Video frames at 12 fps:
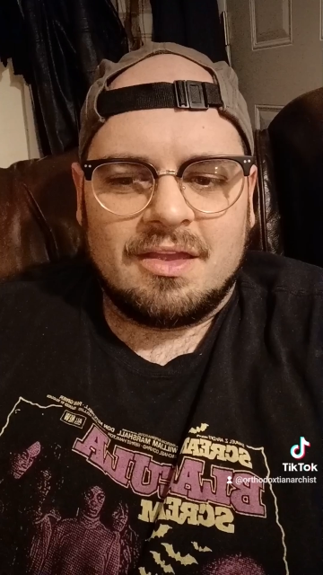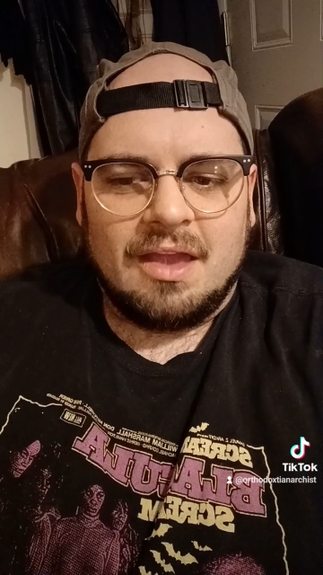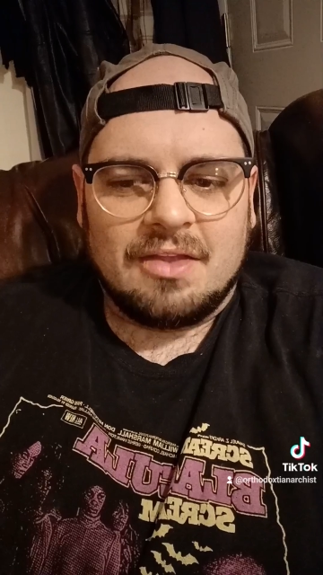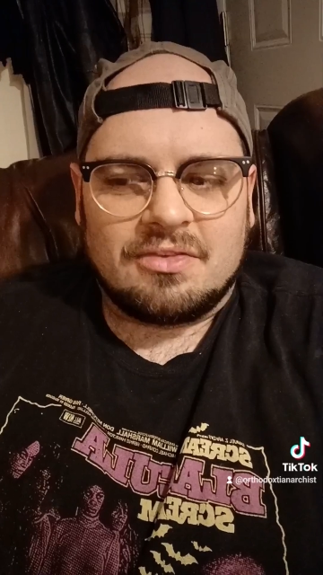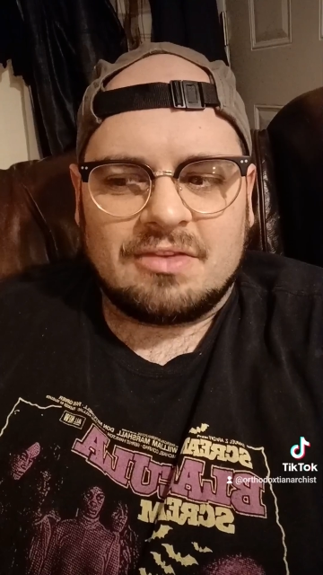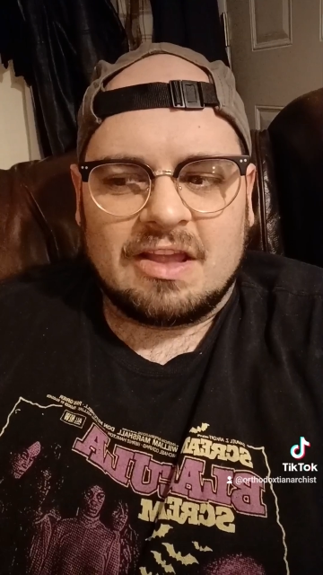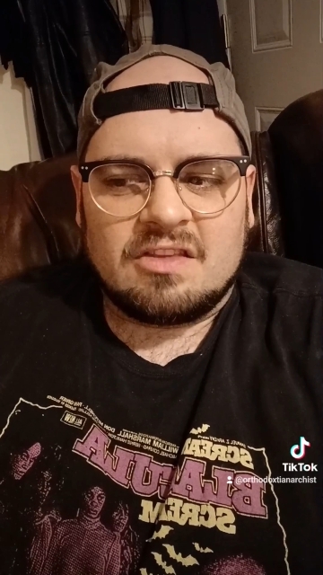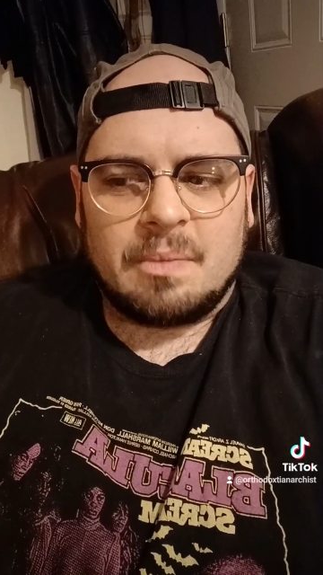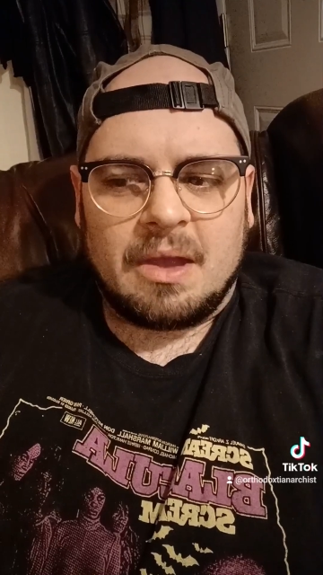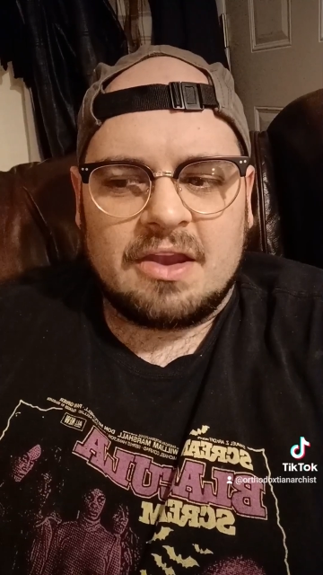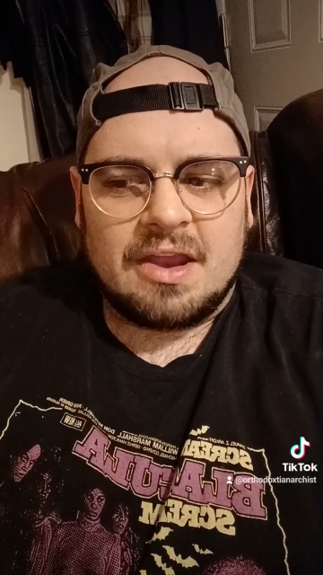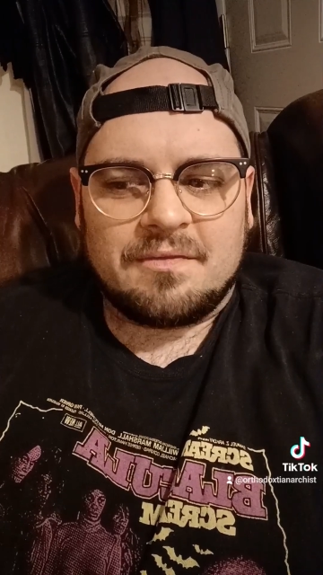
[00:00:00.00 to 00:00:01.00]
and stands
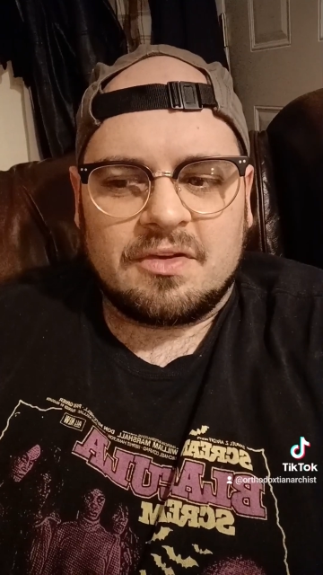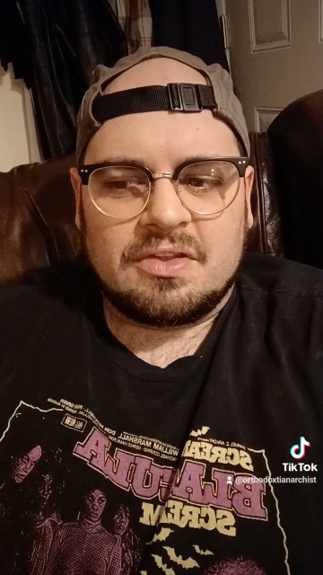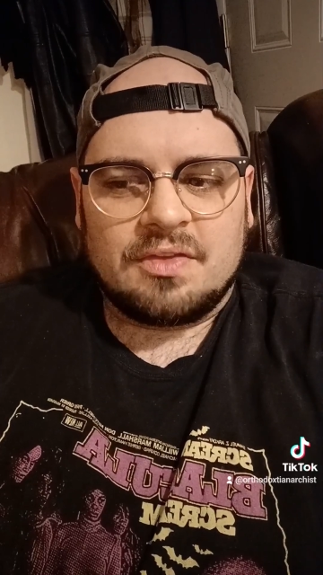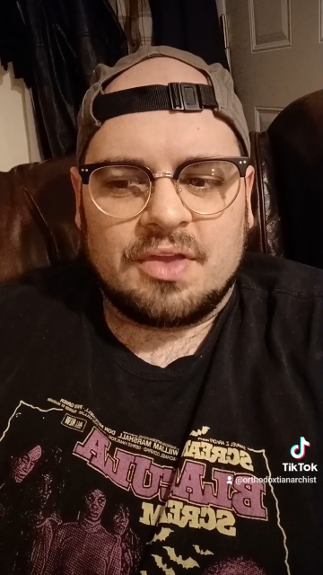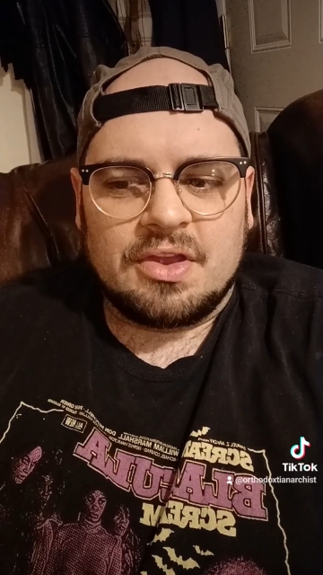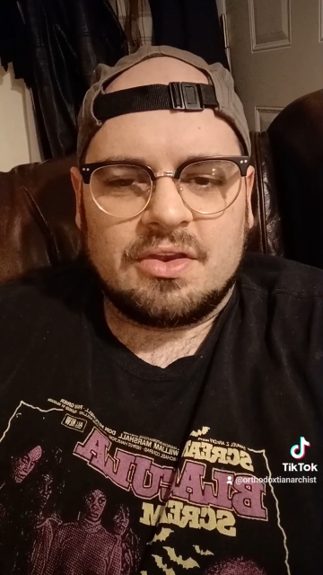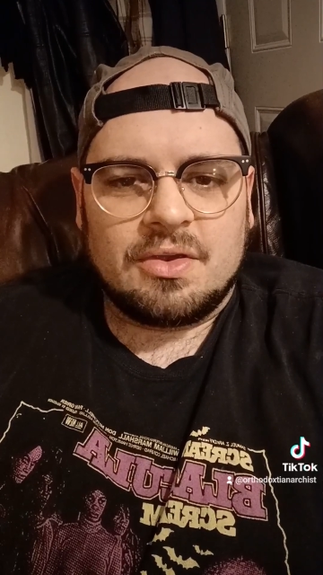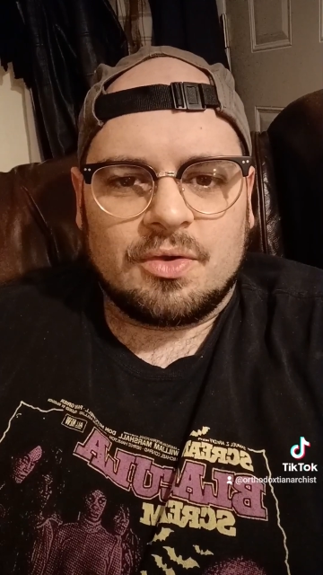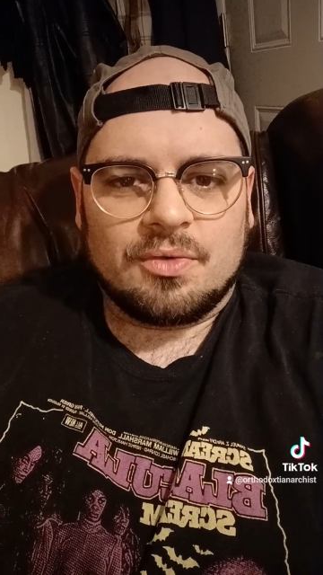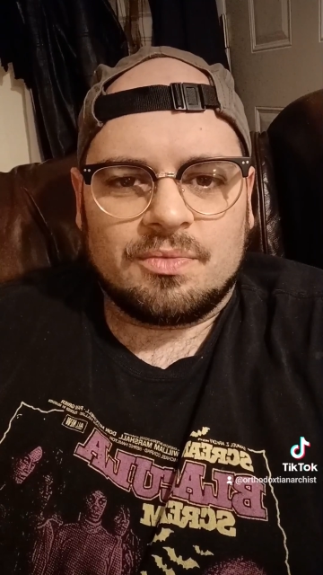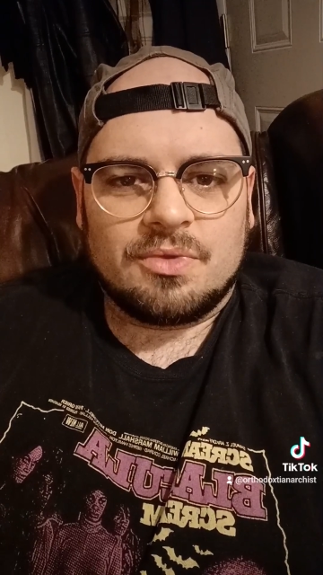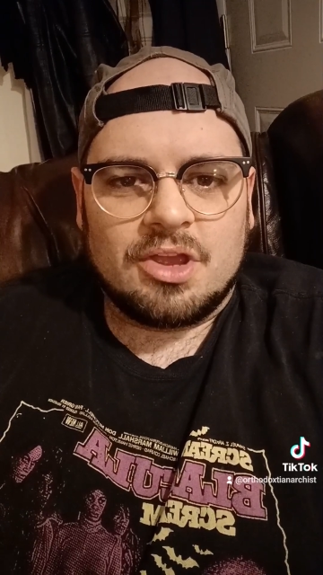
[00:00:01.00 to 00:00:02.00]
behind everything they
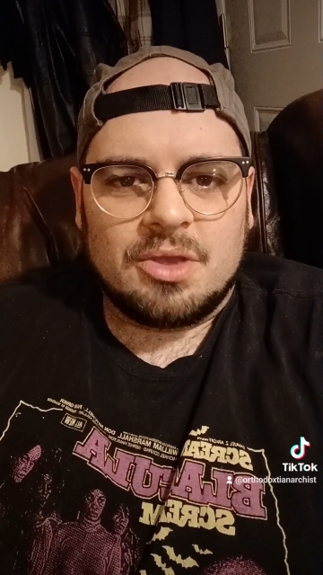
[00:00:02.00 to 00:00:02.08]
do,